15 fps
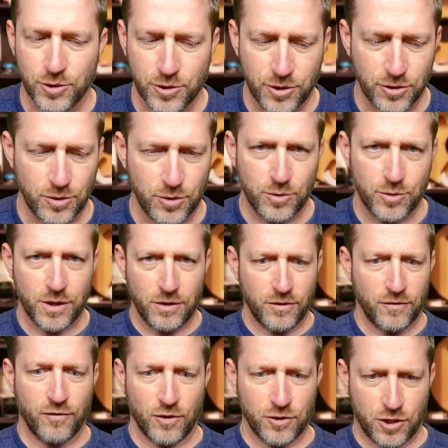
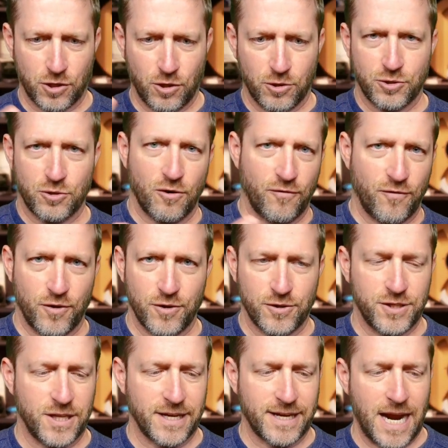or further
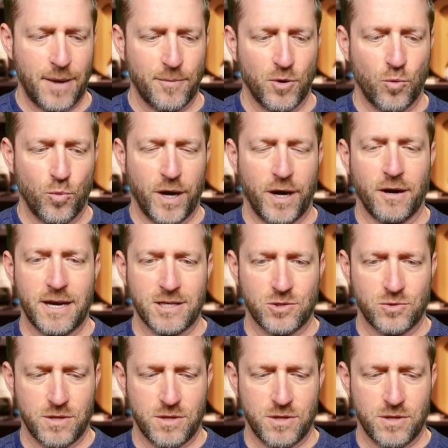to the camera, whereas